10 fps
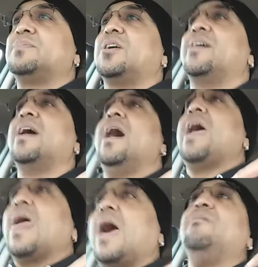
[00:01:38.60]
I'm sorry.
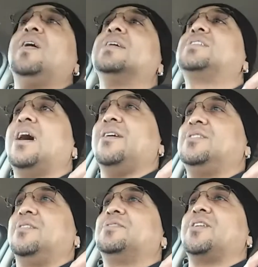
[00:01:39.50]
I'm fucking
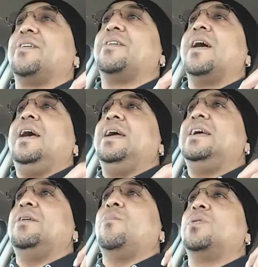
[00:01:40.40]
tired, y'all. Sorry.
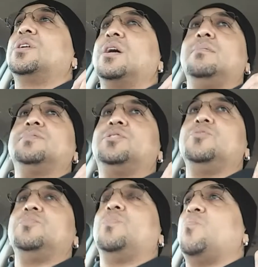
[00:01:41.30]
When it comes
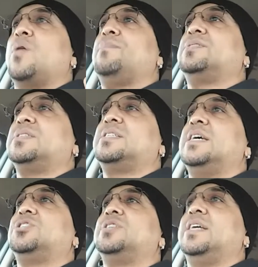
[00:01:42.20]
to
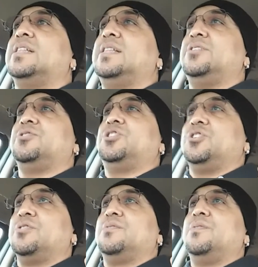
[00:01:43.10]
representation in
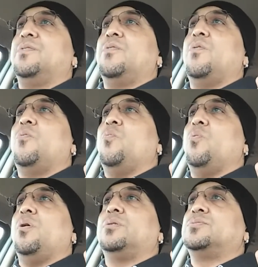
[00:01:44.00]
literature,
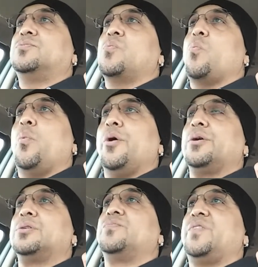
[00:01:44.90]

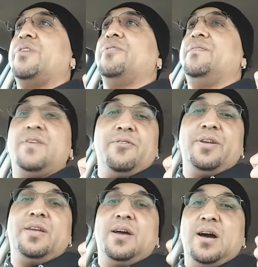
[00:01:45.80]
we're very,
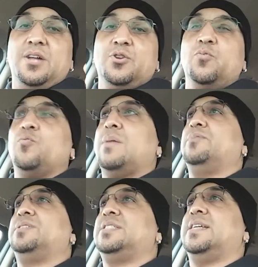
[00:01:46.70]
very
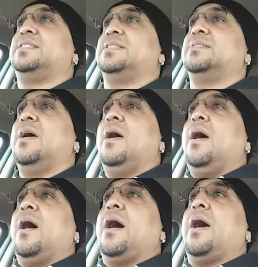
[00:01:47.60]
underrepresented.
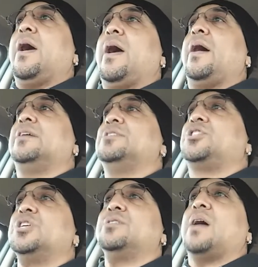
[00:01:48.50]

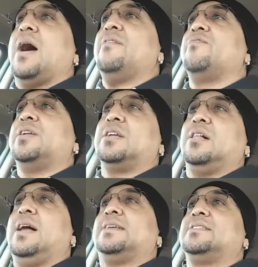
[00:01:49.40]
Sure, I've read
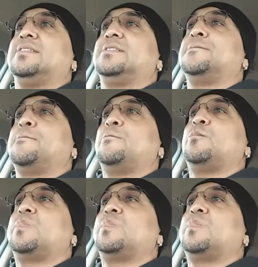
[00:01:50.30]
the classics.